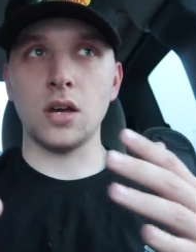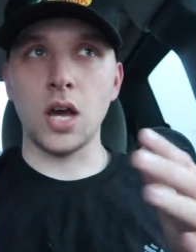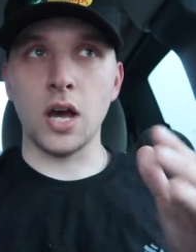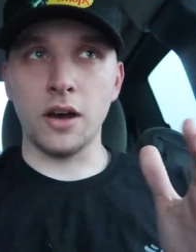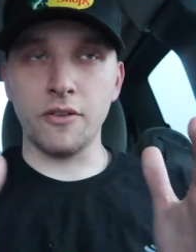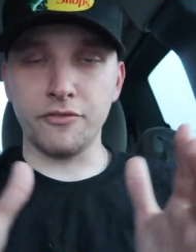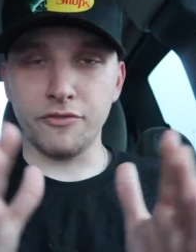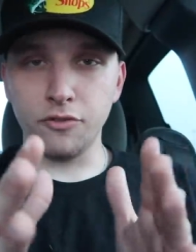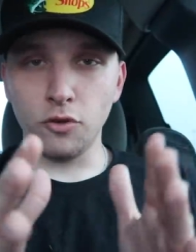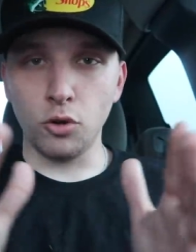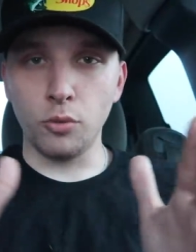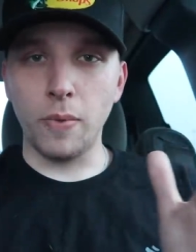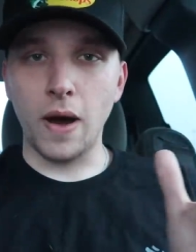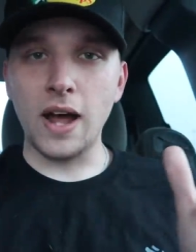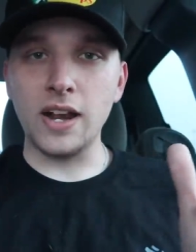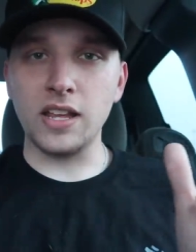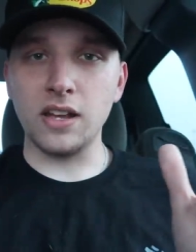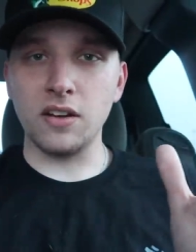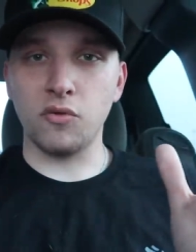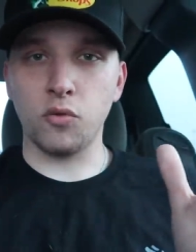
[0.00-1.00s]
a full
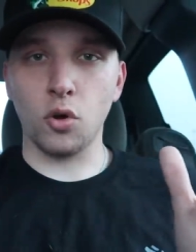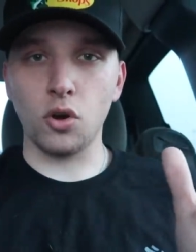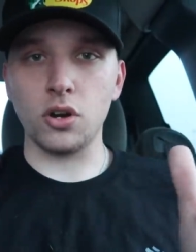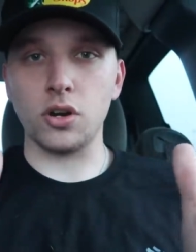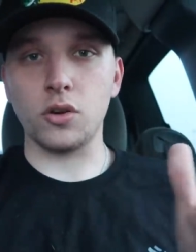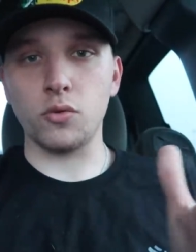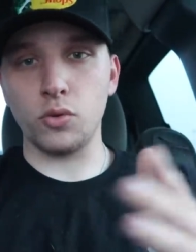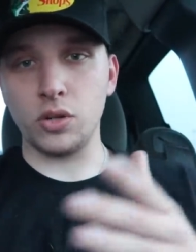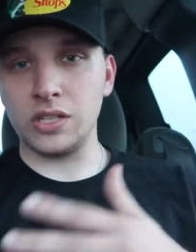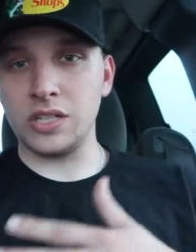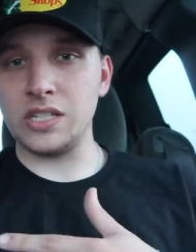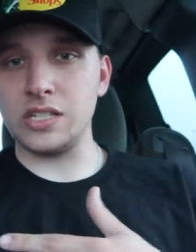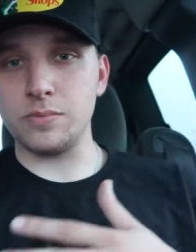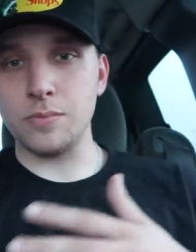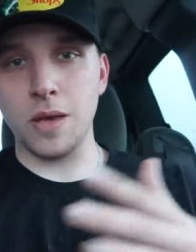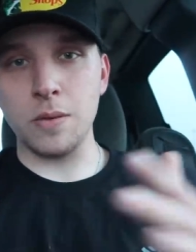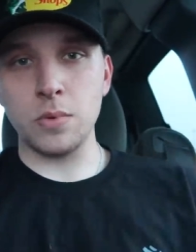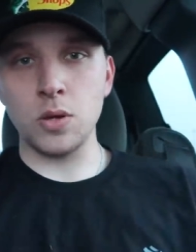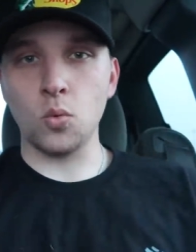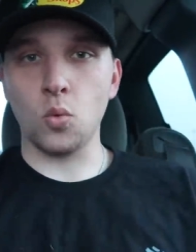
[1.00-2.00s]
body of work released
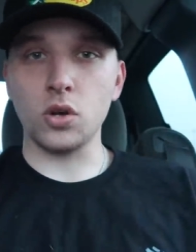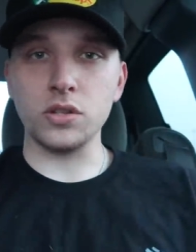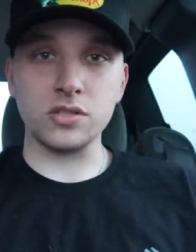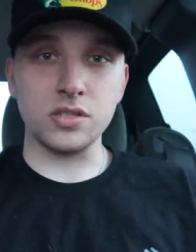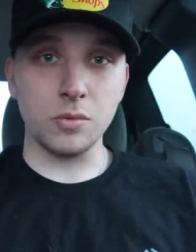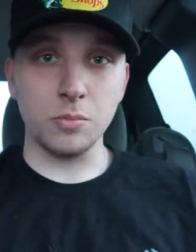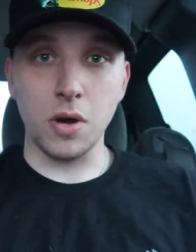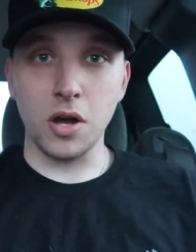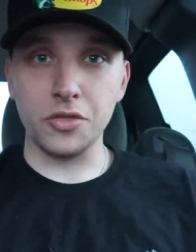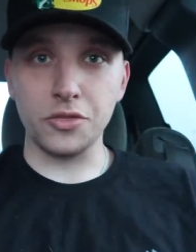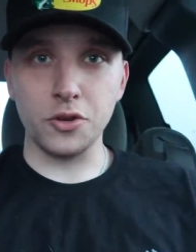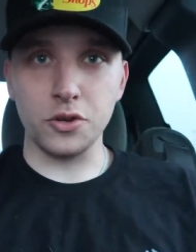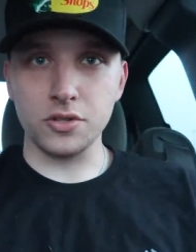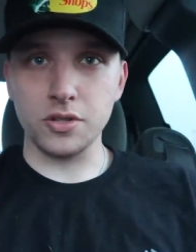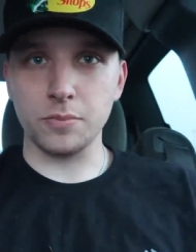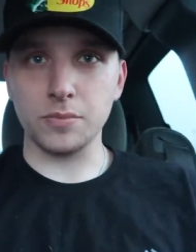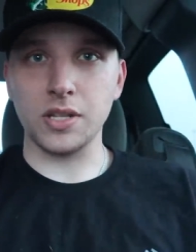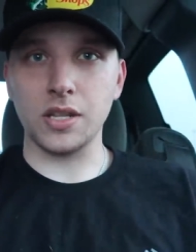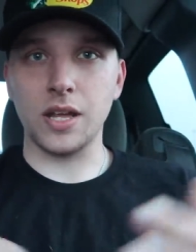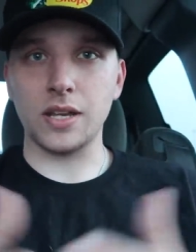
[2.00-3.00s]
maybe once a month or
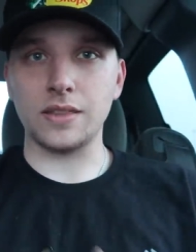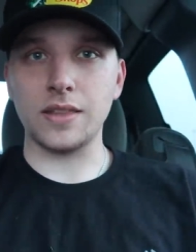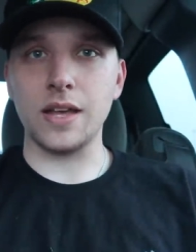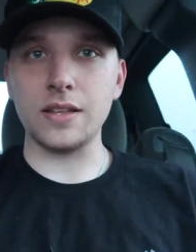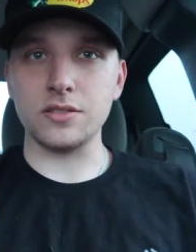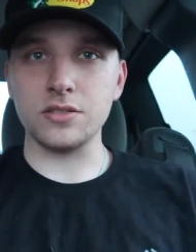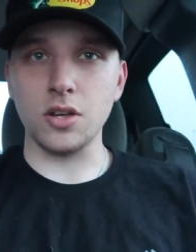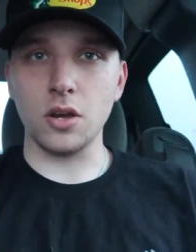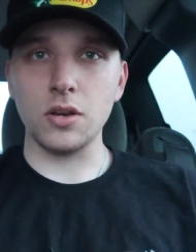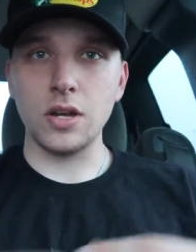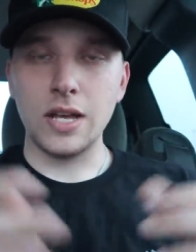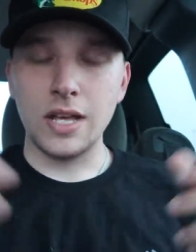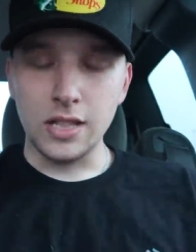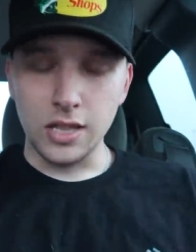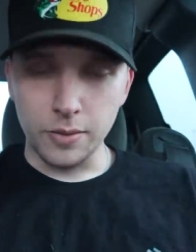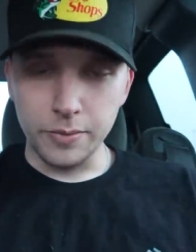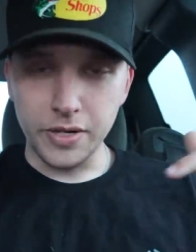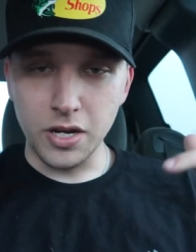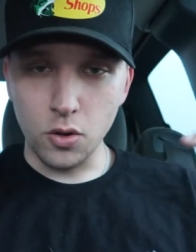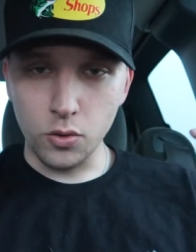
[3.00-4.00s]
something like that. So
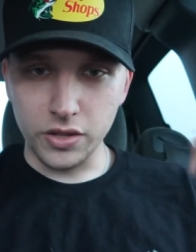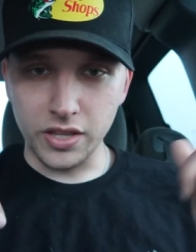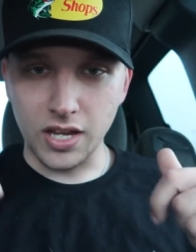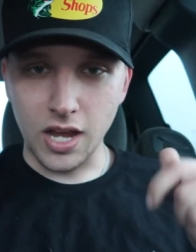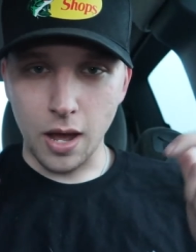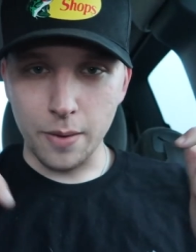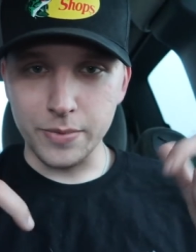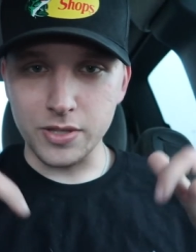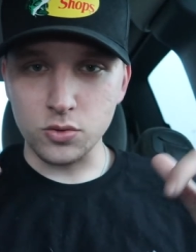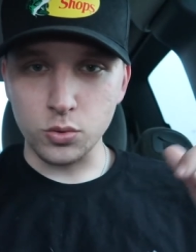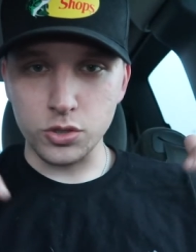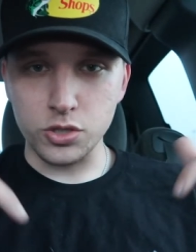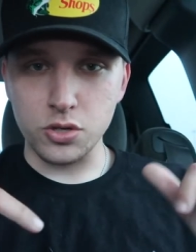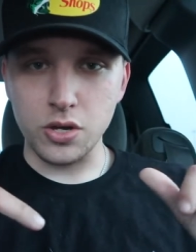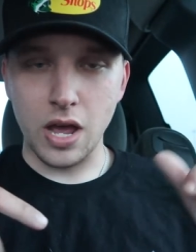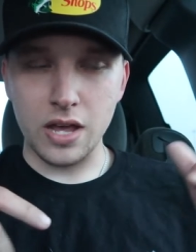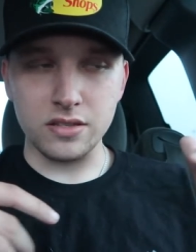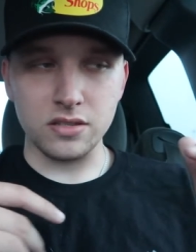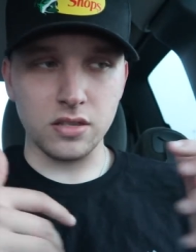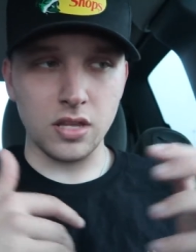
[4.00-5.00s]
let me know in the comments what you
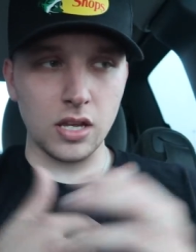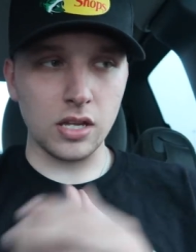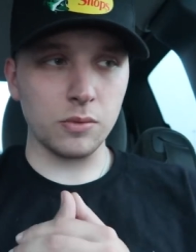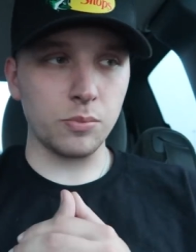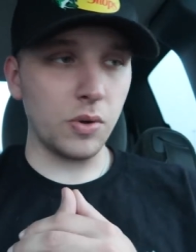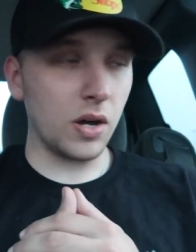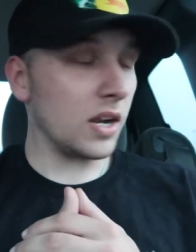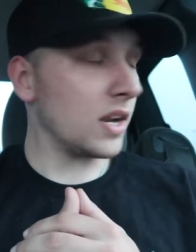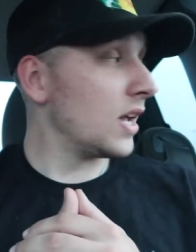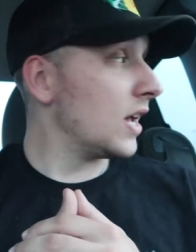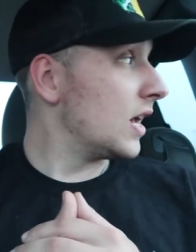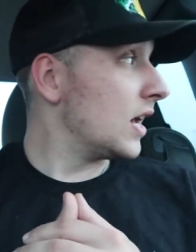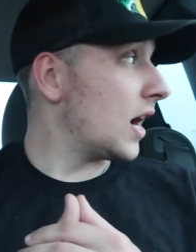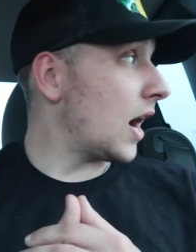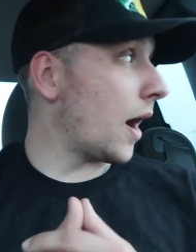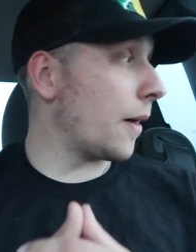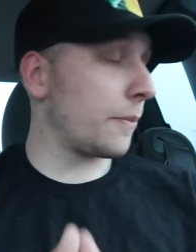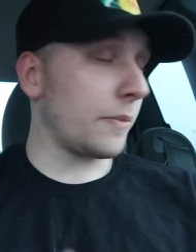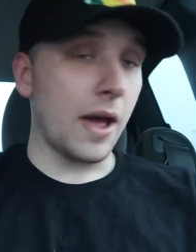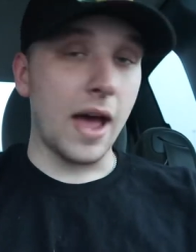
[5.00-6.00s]
guys think, but
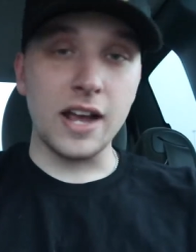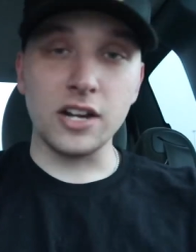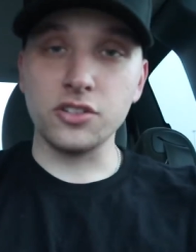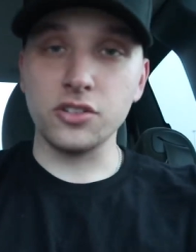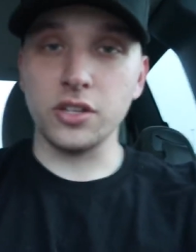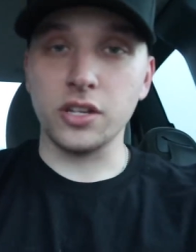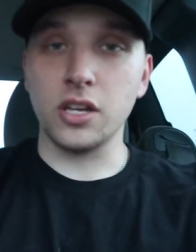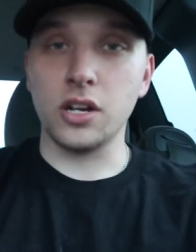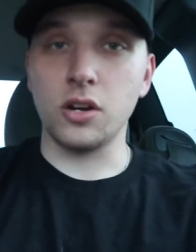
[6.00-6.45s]
I'm actually